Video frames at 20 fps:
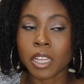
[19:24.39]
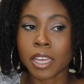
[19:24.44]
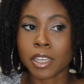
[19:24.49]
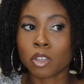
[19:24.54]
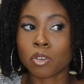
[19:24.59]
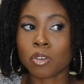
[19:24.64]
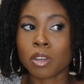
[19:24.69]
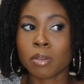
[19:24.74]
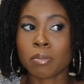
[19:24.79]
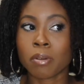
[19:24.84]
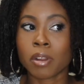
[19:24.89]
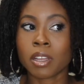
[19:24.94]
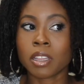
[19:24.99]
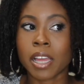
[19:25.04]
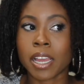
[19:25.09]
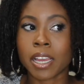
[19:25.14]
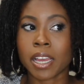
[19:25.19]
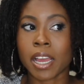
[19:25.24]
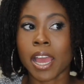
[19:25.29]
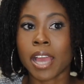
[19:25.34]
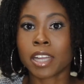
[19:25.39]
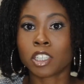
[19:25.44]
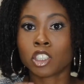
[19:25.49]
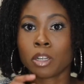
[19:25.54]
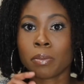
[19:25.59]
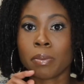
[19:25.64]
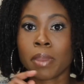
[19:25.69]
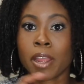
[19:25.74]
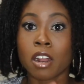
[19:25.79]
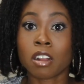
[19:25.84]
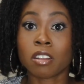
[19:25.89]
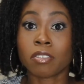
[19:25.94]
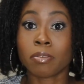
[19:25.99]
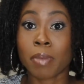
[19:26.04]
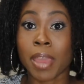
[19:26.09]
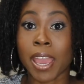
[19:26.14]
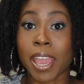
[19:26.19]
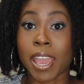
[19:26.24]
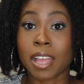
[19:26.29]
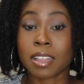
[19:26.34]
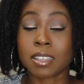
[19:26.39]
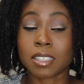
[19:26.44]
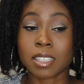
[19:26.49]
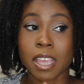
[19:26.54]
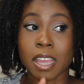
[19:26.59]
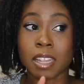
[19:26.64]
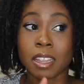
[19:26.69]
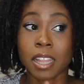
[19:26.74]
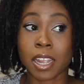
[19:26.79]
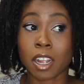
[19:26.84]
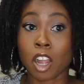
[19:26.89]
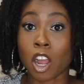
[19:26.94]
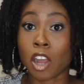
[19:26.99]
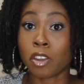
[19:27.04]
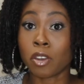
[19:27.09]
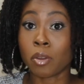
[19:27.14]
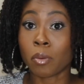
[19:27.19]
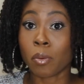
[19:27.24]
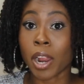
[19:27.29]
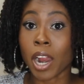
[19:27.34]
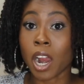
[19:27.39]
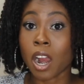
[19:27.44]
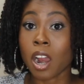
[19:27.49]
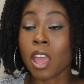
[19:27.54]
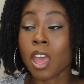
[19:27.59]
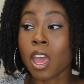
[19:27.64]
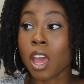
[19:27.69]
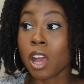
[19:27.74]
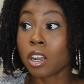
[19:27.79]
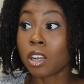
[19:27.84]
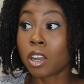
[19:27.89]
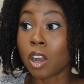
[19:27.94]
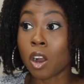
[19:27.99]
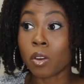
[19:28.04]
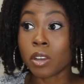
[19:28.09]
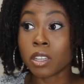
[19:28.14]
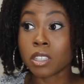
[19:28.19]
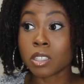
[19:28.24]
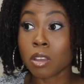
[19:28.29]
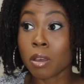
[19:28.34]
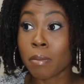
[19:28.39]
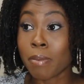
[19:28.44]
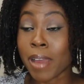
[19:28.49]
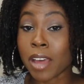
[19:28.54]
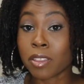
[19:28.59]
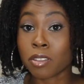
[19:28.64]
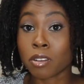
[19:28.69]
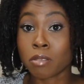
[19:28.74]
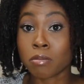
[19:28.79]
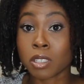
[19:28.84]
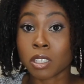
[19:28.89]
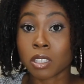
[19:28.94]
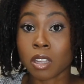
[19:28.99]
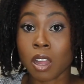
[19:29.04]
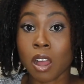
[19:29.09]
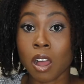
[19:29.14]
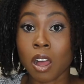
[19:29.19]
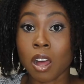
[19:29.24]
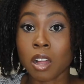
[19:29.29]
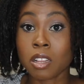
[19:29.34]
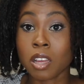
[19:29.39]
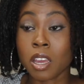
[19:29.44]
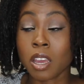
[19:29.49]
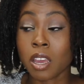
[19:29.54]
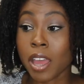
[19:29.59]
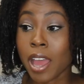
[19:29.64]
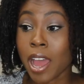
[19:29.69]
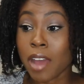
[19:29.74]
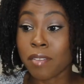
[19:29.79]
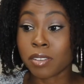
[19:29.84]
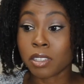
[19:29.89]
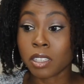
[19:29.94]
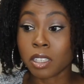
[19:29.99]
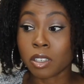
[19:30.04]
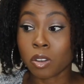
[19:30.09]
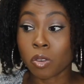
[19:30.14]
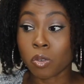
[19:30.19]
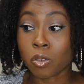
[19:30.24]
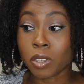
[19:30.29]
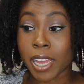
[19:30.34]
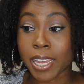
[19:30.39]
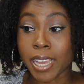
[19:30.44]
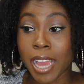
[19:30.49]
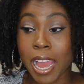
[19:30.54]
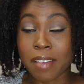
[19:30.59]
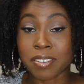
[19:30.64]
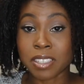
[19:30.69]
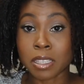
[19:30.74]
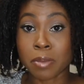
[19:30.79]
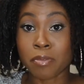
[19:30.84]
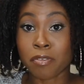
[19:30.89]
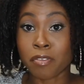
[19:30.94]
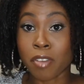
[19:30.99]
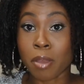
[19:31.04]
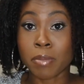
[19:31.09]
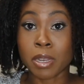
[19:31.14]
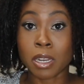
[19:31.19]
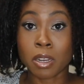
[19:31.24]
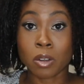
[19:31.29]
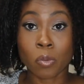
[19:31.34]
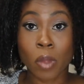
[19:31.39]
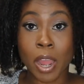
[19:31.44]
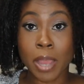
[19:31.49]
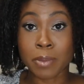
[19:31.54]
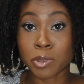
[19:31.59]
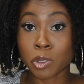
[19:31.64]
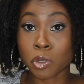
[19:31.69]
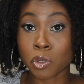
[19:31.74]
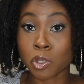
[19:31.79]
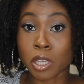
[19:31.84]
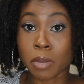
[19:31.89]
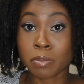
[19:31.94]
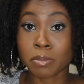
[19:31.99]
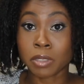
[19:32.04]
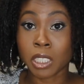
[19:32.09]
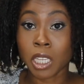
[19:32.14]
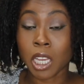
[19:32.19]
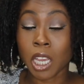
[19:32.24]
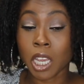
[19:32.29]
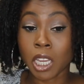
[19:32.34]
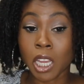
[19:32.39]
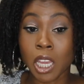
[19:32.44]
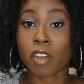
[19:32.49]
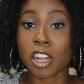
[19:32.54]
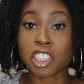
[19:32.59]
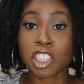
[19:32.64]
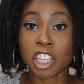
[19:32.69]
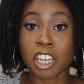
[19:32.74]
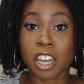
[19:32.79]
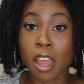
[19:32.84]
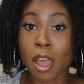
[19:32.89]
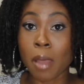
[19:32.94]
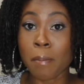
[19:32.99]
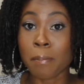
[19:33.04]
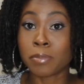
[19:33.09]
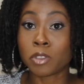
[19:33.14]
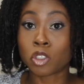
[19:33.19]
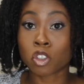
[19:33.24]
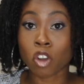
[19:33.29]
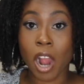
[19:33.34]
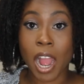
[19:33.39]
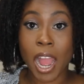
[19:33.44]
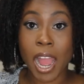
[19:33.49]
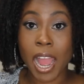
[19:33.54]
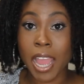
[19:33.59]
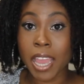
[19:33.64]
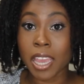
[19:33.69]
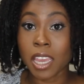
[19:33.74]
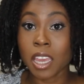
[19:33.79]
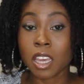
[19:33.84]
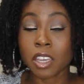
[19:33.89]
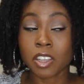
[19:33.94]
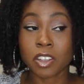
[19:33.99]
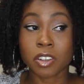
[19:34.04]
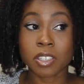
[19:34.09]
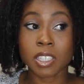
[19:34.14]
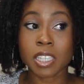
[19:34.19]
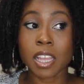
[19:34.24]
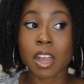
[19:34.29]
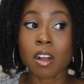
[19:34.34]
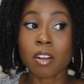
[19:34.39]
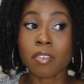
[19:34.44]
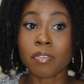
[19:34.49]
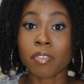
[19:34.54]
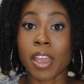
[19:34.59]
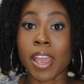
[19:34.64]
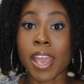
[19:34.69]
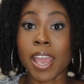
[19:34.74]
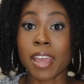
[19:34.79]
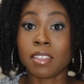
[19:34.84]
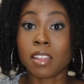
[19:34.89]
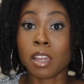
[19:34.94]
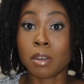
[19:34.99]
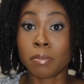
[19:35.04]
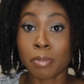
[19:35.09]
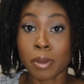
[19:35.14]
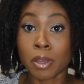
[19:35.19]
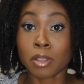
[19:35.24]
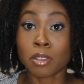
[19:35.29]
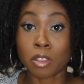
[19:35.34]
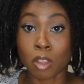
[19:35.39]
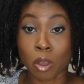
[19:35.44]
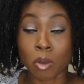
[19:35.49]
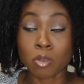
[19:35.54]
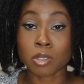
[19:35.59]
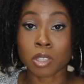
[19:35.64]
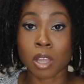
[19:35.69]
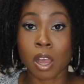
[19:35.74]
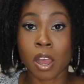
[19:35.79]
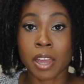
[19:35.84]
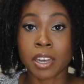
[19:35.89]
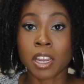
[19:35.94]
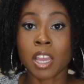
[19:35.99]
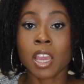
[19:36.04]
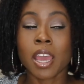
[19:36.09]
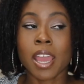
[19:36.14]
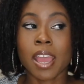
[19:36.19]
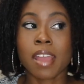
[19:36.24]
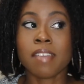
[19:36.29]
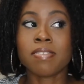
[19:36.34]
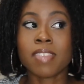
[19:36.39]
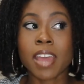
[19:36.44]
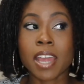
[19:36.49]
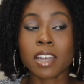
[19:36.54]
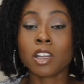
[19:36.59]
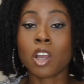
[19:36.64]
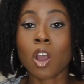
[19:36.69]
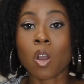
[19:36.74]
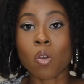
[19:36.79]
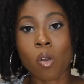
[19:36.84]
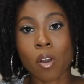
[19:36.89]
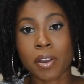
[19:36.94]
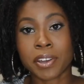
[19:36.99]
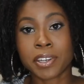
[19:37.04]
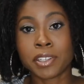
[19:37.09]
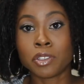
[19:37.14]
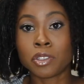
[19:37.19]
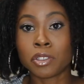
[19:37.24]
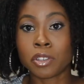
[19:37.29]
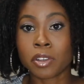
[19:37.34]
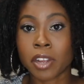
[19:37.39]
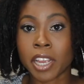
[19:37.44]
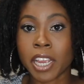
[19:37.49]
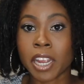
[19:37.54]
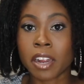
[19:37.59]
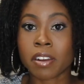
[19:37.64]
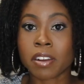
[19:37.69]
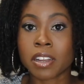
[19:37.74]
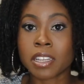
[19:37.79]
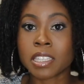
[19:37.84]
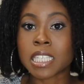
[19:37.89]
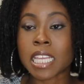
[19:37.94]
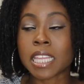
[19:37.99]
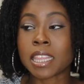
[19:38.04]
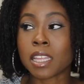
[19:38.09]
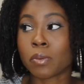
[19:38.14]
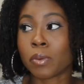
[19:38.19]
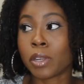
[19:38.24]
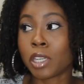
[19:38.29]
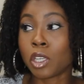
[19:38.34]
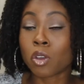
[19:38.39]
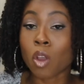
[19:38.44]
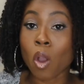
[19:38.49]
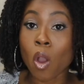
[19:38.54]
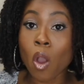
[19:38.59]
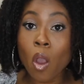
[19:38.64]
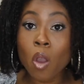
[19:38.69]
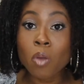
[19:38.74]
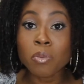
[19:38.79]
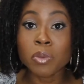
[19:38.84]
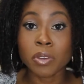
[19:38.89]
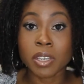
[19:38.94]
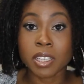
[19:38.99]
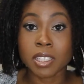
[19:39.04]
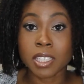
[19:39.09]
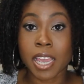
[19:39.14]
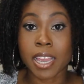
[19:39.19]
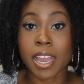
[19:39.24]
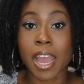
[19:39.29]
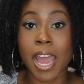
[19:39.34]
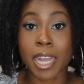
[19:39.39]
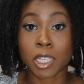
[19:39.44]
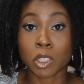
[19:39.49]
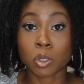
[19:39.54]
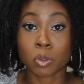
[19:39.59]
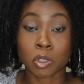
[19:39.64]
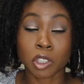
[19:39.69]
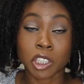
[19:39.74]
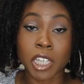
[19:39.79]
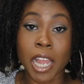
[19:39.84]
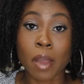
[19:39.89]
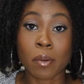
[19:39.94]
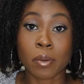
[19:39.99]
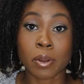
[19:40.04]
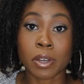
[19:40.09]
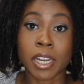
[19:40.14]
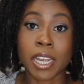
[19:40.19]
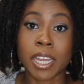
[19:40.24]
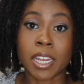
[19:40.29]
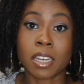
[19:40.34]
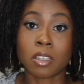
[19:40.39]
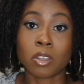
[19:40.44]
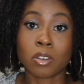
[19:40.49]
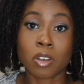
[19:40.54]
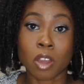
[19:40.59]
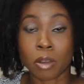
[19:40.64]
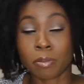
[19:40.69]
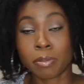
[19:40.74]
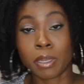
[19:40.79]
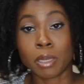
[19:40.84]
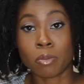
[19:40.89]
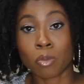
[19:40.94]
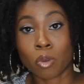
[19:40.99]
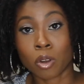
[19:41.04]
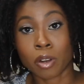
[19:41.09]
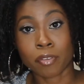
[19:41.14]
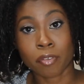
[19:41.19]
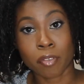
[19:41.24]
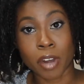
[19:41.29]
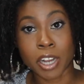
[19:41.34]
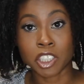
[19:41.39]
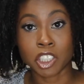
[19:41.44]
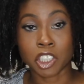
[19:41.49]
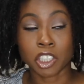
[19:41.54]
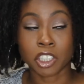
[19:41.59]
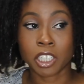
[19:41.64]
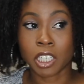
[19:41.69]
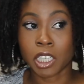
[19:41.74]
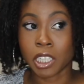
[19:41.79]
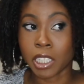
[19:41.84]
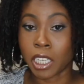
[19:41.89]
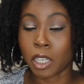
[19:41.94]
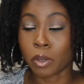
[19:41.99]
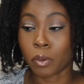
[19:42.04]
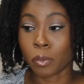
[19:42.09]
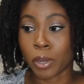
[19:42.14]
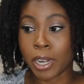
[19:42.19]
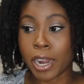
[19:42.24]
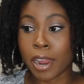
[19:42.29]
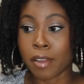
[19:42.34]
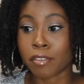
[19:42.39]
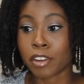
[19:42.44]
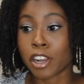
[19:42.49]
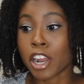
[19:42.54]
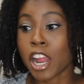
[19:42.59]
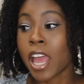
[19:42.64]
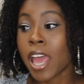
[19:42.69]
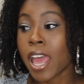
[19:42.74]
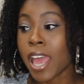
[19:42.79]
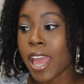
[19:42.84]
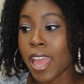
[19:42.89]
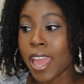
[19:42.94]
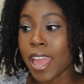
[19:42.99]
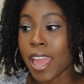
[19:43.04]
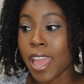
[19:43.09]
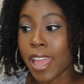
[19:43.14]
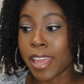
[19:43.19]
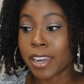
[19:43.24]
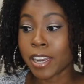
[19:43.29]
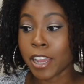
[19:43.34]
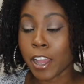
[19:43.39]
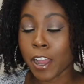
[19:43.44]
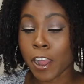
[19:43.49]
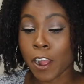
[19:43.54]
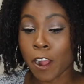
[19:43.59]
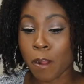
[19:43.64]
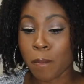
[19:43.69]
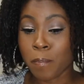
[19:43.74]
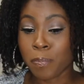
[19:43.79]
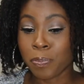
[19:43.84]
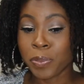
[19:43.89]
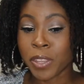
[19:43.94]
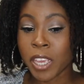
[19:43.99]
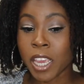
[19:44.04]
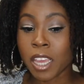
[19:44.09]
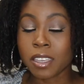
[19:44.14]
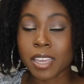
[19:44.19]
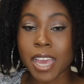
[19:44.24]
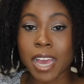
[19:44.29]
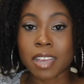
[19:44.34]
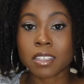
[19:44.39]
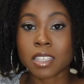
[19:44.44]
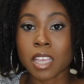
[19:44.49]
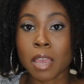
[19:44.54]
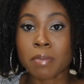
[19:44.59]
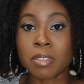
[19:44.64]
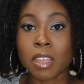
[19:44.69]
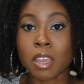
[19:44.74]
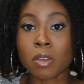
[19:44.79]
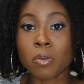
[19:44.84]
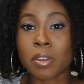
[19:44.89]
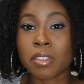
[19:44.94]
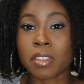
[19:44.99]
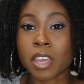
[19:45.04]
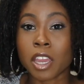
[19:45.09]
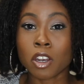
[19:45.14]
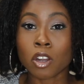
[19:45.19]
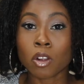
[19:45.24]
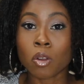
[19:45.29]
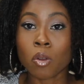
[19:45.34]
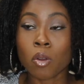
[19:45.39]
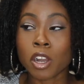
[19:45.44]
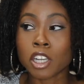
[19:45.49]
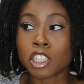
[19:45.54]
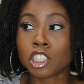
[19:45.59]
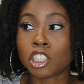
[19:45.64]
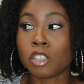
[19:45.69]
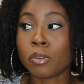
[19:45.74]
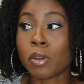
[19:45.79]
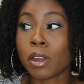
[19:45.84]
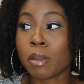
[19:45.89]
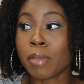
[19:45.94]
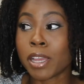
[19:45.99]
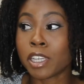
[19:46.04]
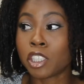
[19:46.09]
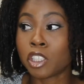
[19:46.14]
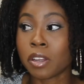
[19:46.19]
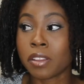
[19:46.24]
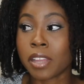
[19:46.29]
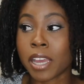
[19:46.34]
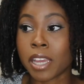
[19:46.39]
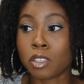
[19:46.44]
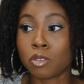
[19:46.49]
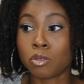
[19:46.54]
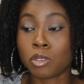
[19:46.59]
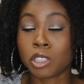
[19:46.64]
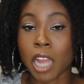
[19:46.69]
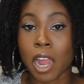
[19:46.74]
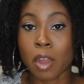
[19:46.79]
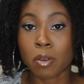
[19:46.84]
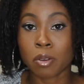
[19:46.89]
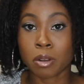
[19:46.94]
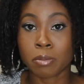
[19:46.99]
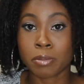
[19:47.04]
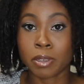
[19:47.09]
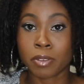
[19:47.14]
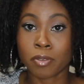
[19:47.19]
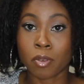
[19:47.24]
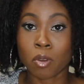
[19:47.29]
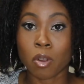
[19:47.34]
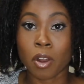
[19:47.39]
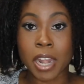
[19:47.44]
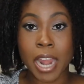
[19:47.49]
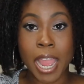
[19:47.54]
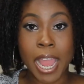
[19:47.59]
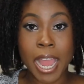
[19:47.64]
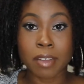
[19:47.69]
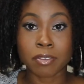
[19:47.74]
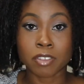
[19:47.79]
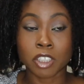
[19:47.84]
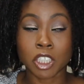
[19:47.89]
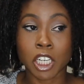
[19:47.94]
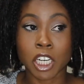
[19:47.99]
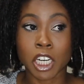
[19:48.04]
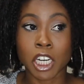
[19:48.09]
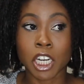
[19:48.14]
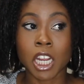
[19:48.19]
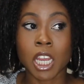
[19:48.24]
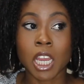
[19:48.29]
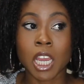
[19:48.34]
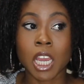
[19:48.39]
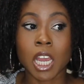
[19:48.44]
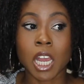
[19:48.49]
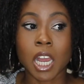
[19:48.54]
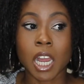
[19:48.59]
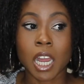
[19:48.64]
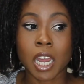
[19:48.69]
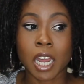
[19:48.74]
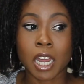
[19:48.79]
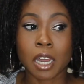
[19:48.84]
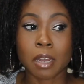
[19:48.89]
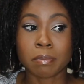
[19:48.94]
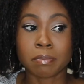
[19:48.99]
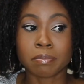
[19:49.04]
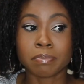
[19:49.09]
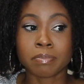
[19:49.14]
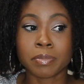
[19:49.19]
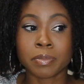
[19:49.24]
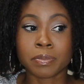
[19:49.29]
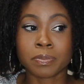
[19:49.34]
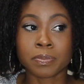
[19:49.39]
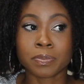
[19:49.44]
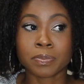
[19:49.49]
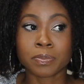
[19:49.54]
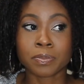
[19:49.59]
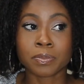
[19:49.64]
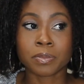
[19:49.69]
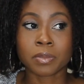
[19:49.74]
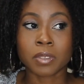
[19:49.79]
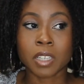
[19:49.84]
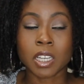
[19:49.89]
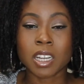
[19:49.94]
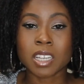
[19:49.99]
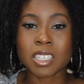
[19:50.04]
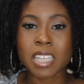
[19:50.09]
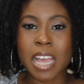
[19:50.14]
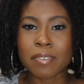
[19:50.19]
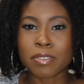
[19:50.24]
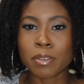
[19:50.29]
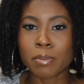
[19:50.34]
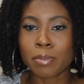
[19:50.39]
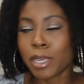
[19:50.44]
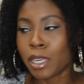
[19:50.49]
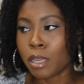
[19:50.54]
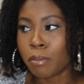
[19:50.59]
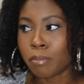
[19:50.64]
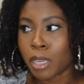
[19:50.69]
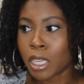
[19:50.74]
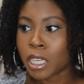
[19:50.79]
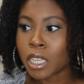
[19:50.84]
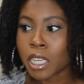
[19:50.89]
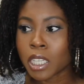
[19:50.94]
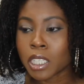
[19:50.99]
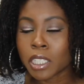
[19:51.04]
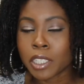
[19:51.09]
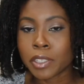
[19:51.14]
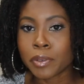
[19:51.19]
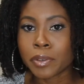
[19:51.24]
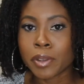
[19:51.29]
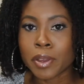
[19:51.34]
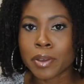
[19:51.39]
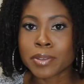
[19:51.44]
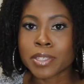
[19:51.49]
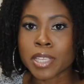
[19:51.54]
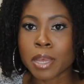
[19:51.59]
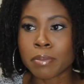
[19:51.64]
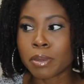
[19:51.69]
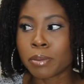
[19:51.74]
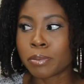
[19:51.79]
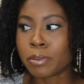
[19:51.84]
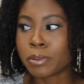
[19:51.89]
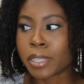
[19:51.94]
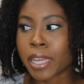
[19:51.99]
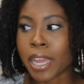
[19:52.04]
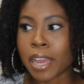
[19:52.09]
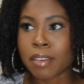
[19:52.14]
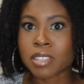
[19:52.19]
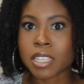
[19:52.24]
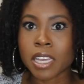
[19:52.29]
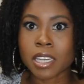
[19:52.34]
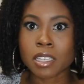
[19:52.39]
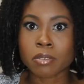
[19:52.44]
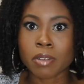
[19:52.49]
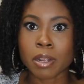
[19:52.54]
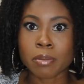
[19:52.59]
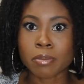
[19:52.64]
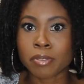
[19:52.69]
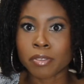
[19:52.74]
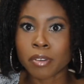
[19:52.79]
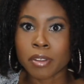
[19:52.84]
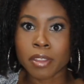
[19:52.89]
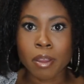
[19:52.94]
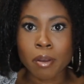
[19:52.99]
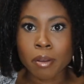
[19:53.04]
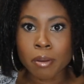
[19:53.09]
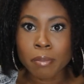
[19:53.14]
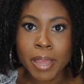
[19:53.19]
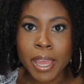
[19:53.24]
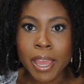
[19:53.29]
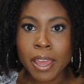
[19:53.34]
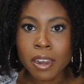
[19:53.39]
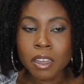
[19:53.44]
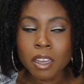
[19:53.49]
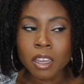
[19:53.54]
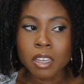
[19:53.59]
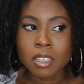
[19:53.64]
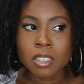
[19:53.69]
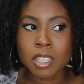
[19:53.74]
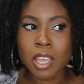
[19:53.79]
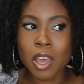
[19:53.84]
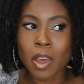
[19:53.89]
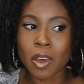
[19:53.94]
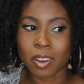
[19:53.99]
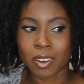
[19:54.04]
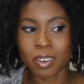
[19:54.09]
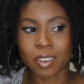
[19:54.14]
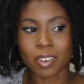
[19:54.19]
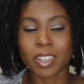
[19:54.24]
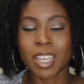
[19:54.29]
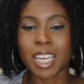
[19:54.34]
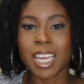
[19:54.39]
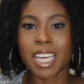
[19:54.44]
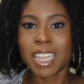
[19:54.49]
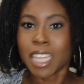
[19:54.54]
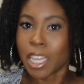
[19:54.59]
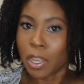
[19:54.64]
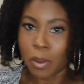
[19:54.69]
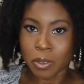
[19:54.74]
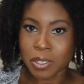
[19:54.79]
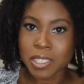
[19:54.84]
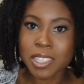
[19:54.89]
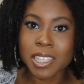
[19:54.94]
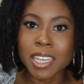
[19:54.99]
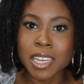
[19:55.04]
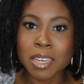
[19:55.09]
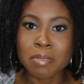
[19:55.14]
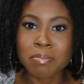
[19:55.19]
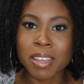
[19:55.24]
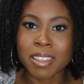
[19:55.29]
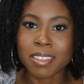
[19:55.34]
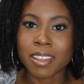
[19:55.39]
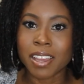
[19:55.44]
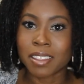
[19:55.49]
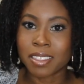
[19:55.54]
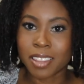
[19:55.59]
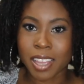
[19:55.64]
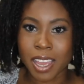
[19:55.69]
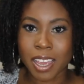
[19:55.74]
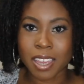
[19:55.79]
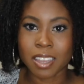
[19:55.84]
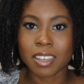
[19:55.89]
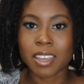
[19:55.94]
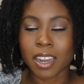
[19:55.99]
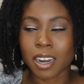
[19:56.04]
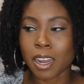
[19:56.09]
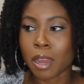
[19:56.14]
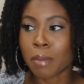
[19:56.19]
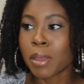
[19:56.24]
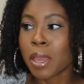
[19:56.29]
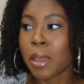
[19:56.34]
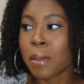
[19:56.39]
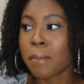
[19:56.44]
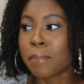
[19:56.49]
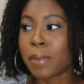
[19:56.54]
Like you can bring like an extra pair of pants and like underwear. Go into a bathroom stall, have a little, like have some feminine wipes or something, freshen up, dry yourself, and then put those on, and then go on and do your errands. And then when you go home, you can take an actual shower and, you know, be more fresh or clean or whatever. And yeah, same thing with intercourse. You want to make sure that you shower before and after. It doesn't have to be immediately, you know. Some people, they have sex right before they go to bed, so they go to sleep and then they get up.